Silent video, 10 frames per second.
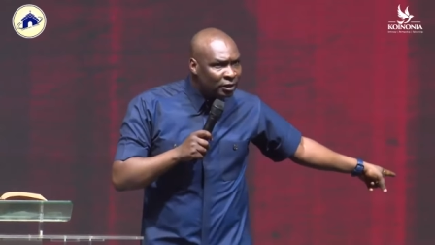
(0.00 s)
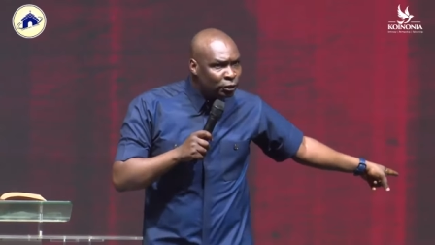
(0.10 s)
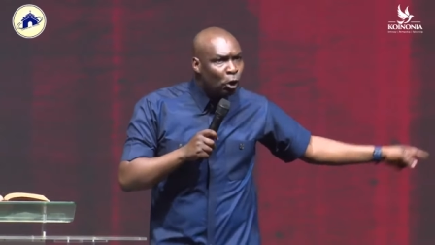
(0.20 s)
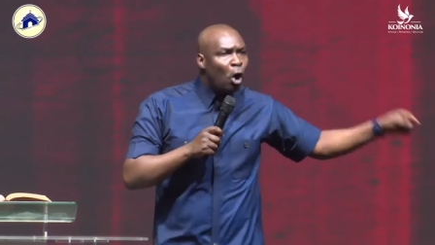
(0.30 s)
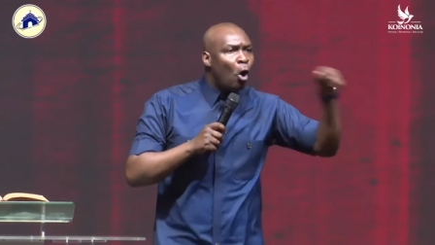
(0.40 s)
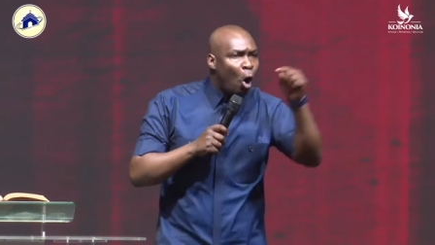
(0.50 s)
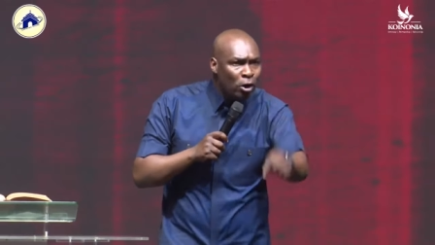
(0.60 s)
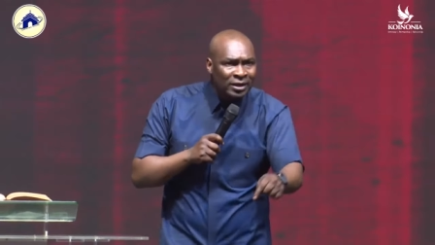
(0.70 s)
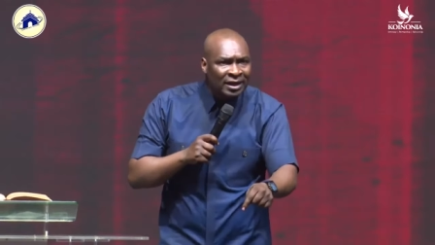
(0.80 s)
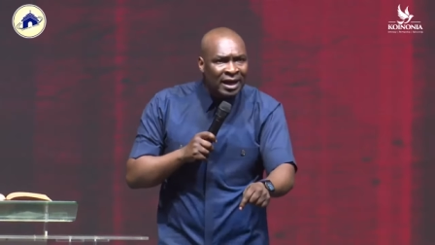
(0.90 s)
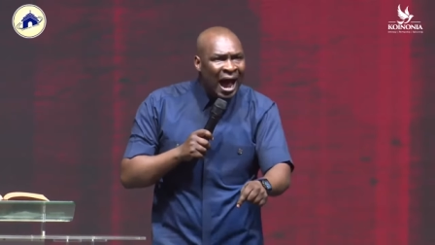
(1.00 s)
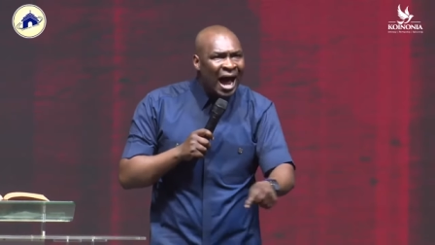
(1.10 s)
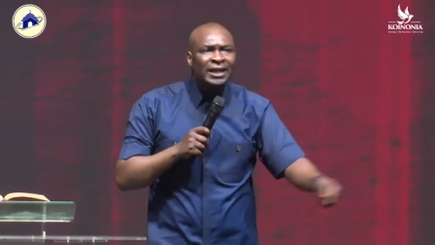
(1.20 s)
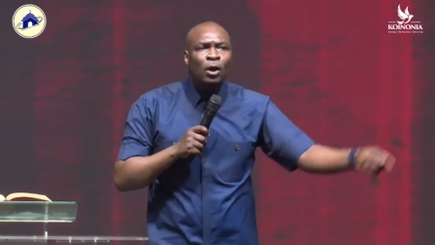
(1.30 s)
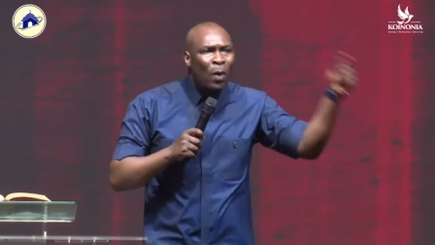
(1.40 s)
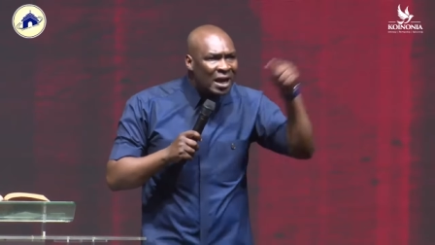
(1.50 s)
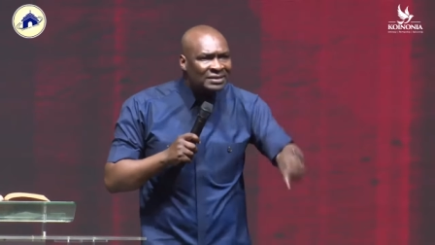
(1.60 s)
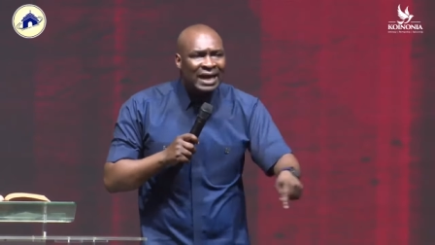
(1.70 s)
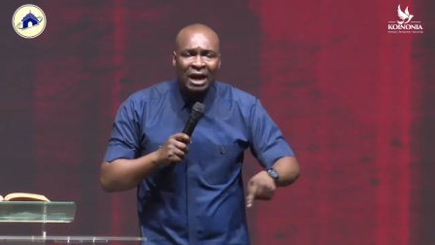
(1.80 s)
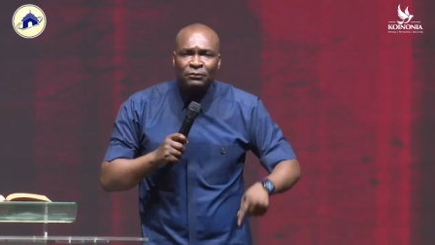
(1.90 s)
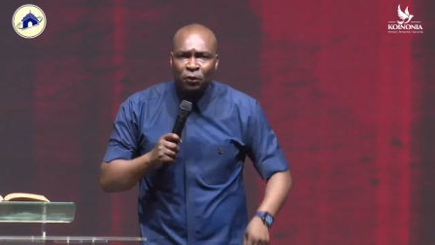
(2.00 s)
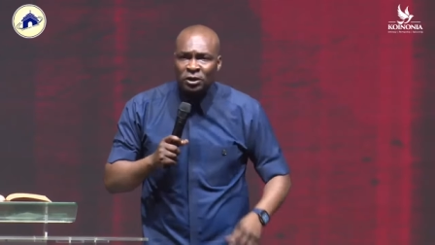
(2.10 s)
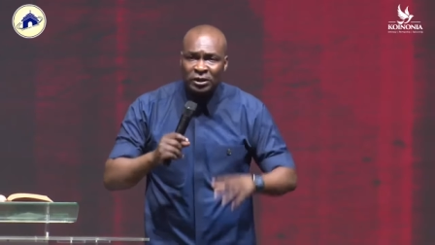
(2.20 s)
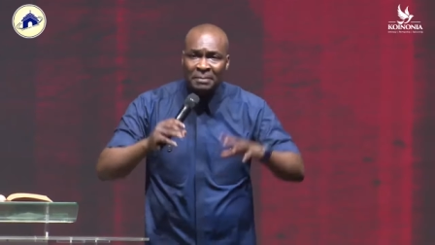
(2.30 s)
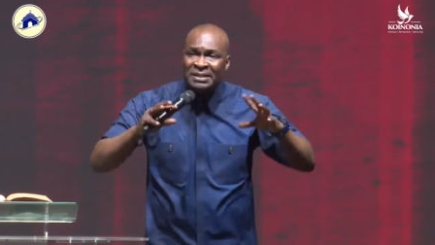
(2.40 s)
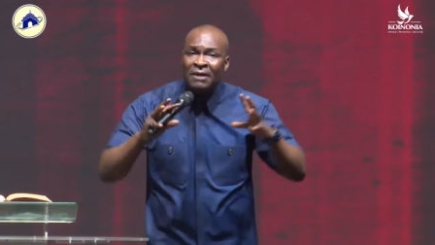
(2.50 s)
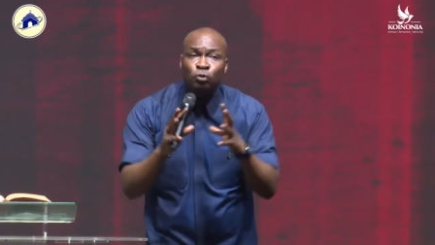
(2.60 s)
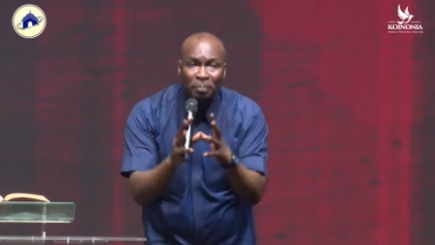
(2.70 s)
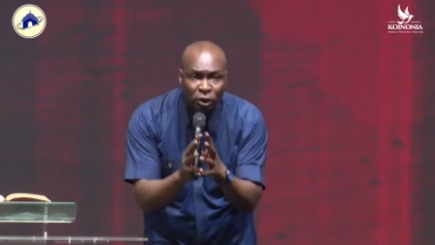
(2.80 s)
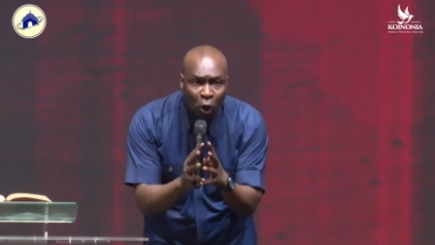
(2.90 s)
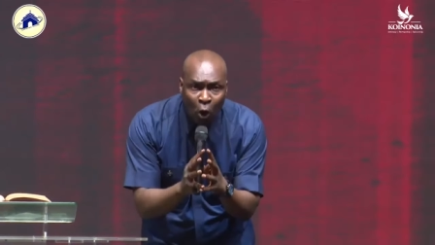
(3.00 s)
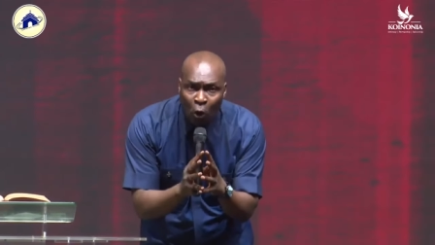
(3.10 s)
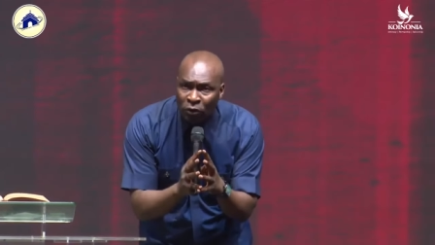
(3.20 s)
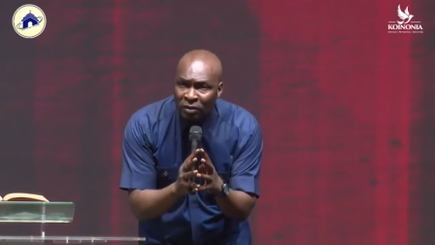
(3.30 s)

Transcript: your own and the ones that have forced themselves to be your own.